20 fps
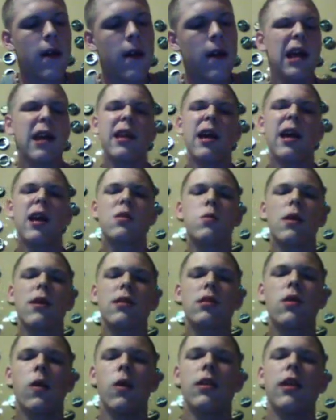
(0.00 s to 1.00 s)
And that's when I
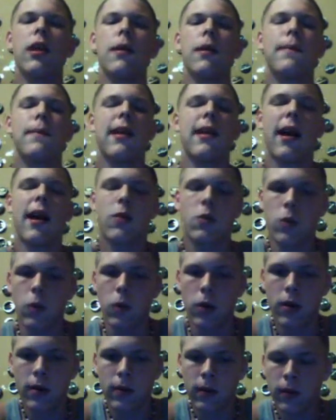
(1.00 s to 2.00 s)
started dipping natural.